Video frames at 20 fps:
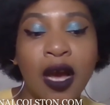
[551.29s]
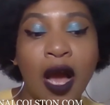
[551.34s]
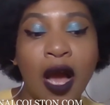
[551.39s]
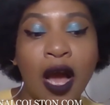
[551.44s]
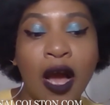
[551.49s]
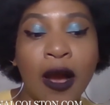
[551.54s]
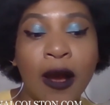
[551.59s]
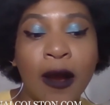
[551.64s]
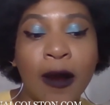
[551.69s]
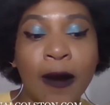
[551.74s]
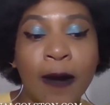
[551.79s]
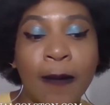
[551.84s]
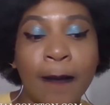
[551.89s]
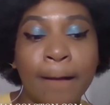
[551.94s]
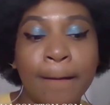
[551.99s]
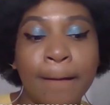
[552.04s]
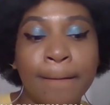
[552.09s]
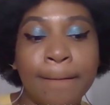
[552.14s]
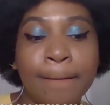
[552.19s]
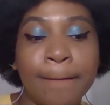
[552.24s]

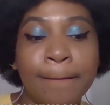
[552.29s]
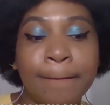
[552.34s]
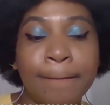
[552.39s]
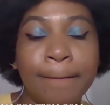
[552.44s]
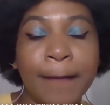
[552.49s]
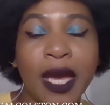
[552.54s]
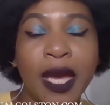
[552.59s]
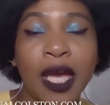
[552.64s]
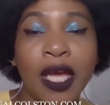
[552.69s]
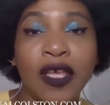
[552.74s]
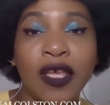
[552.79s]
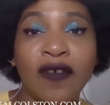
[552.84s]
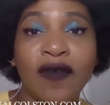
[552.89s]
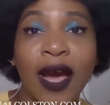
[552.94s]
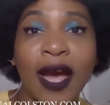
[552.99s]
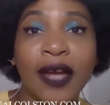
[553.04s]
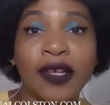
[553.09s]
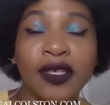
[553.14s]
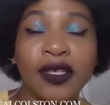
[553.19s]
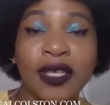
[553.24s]
and you
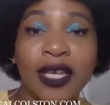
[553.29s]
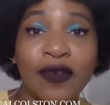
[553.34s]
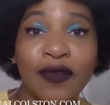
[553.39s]
hire this